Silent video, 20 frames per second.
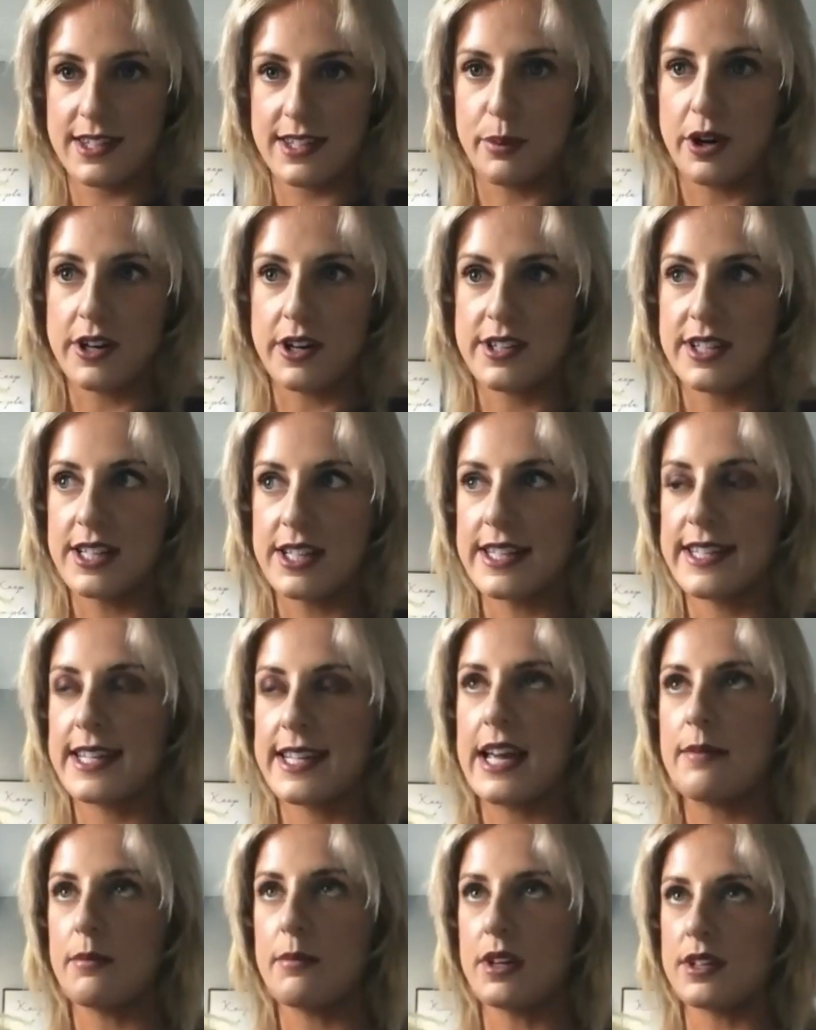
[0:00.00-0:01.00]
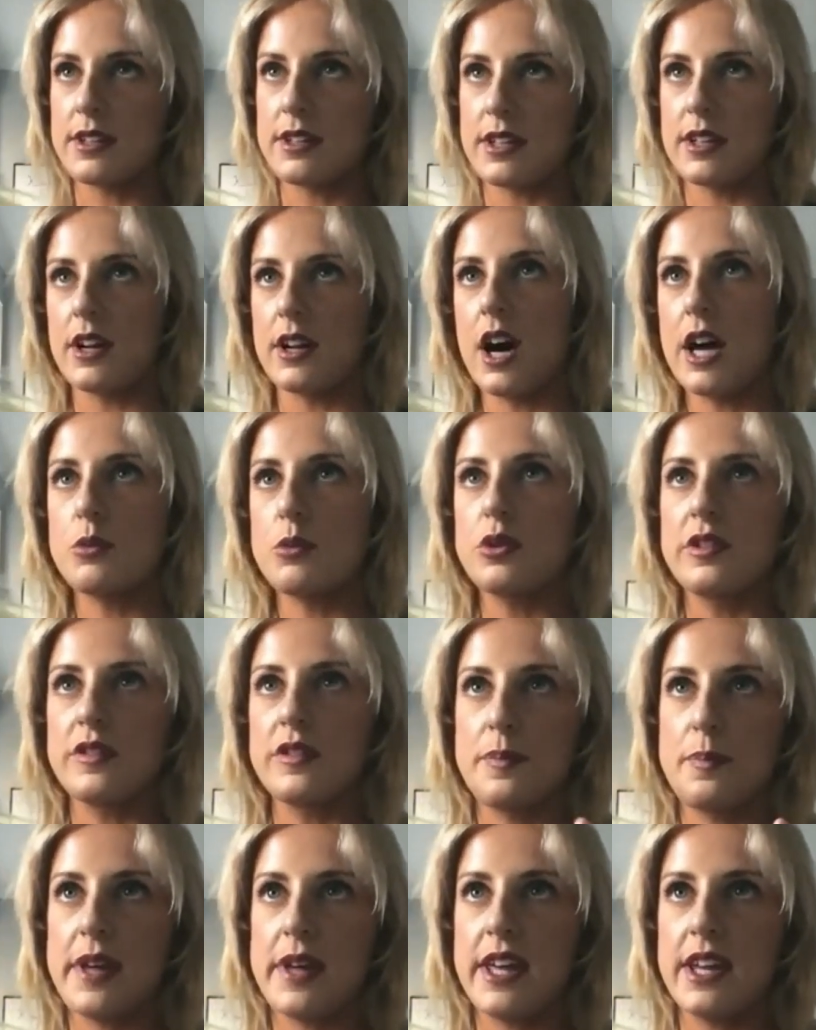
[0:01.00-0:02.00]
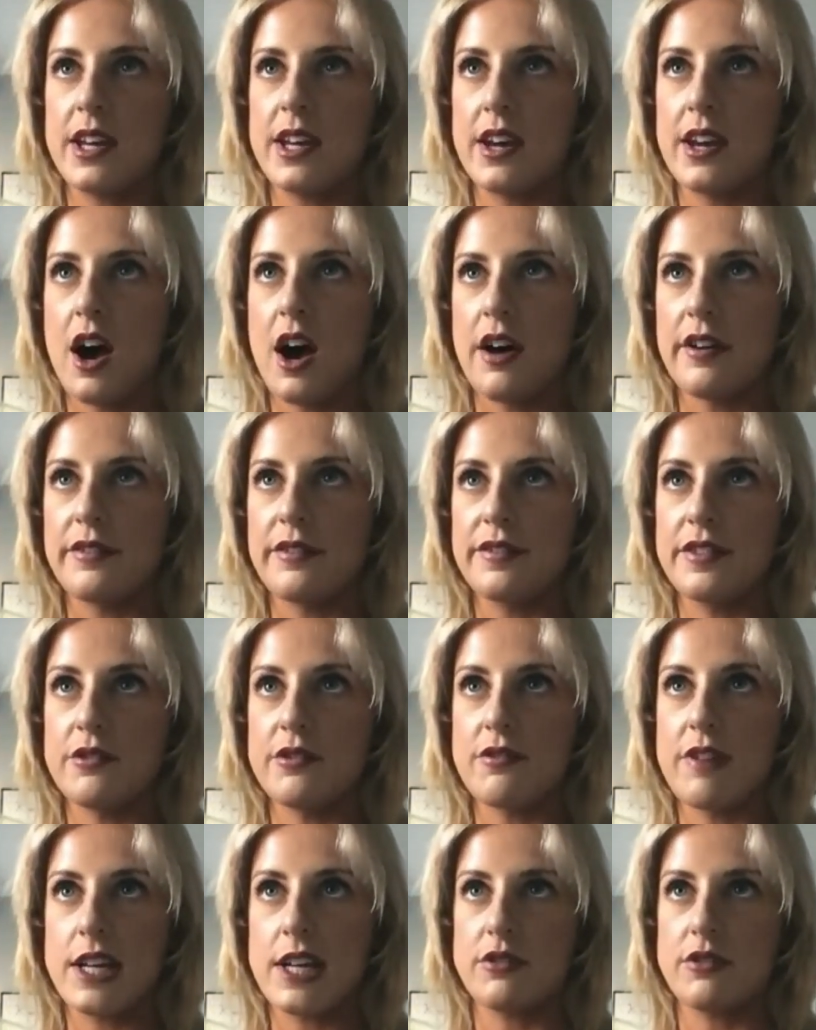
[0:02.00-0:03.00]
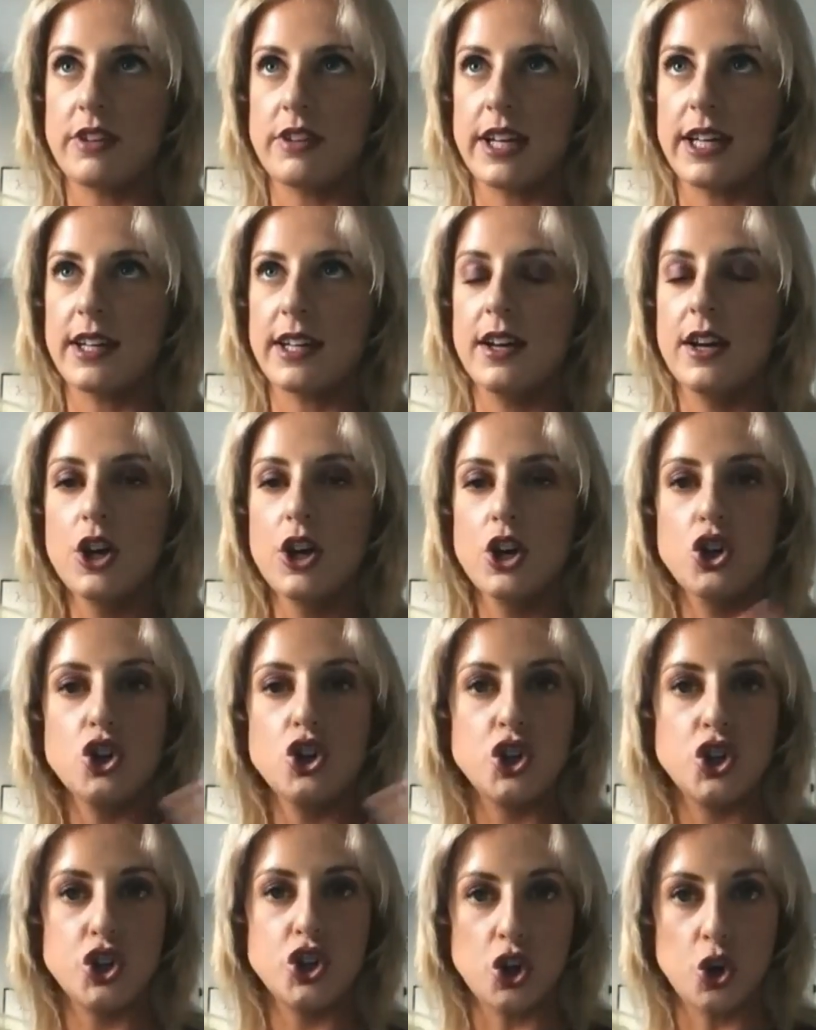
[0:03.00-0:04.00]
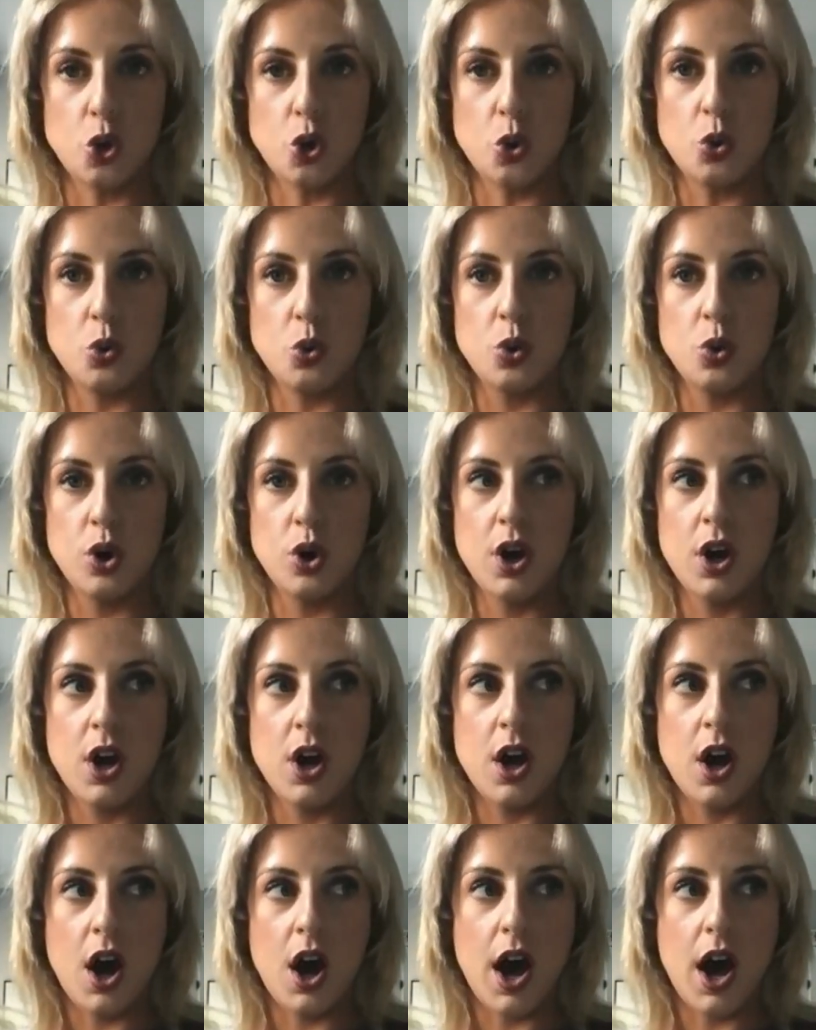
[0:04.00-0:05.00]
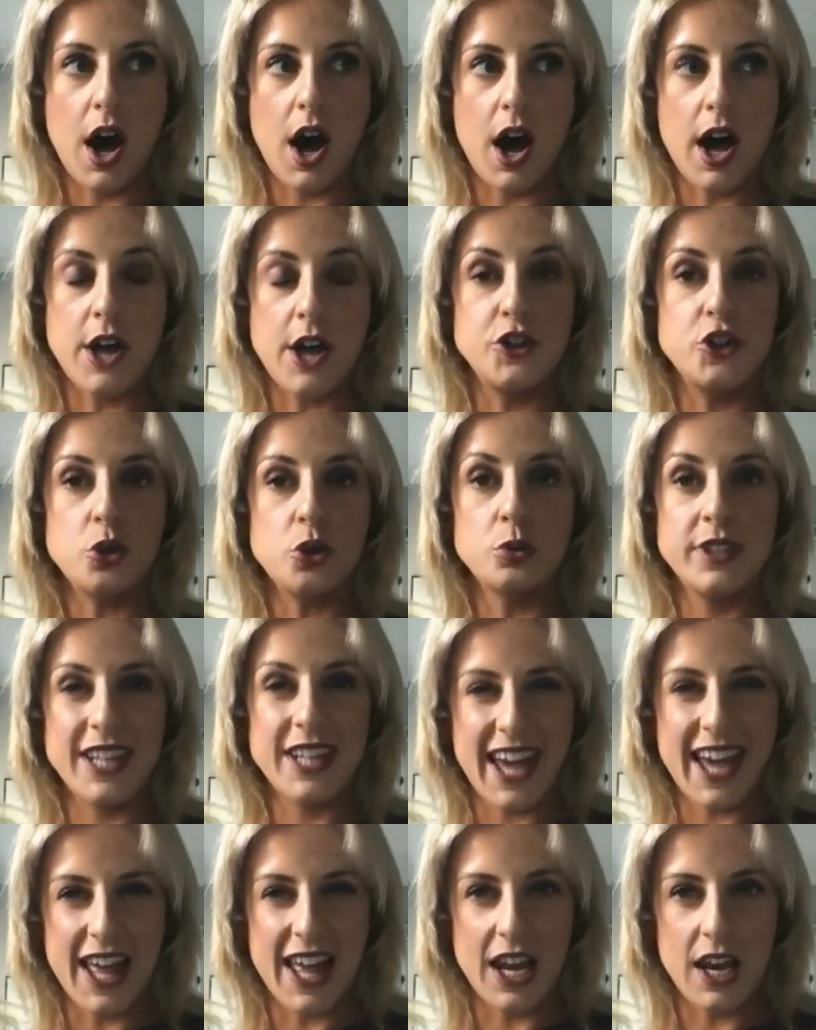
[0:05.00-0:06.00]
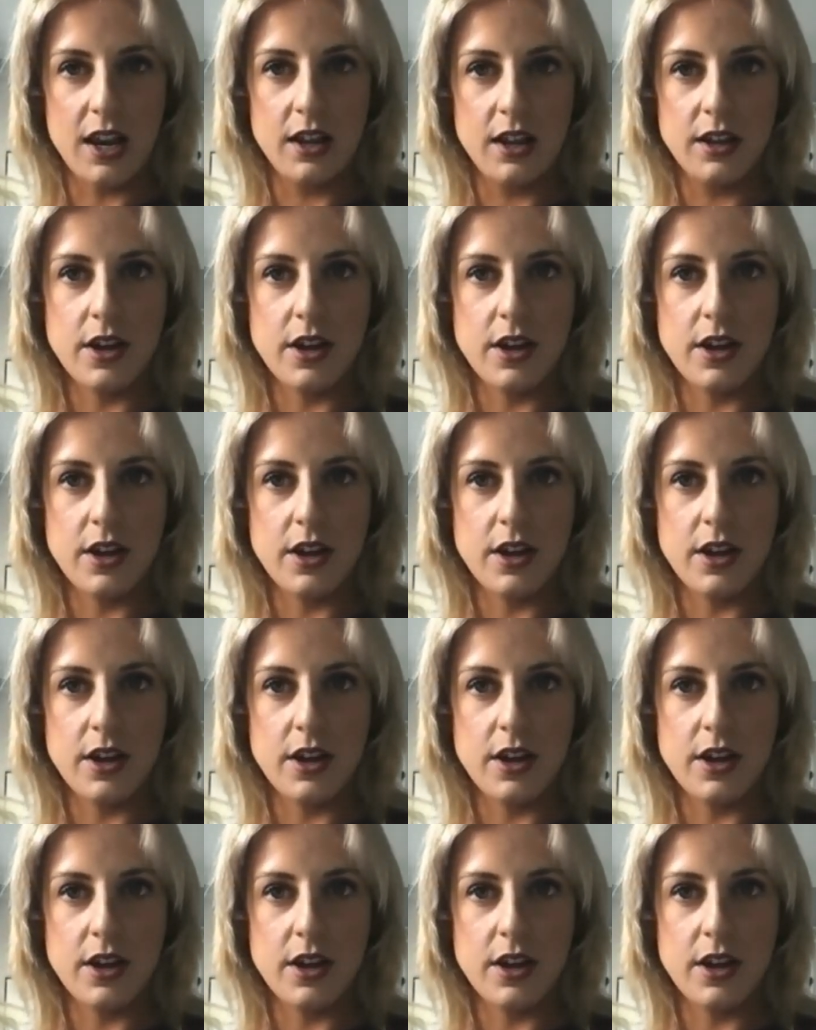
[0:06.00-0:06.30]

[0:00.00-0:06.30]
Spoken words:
the personal statement, and I would have been of the rhetoric, show, don't tell,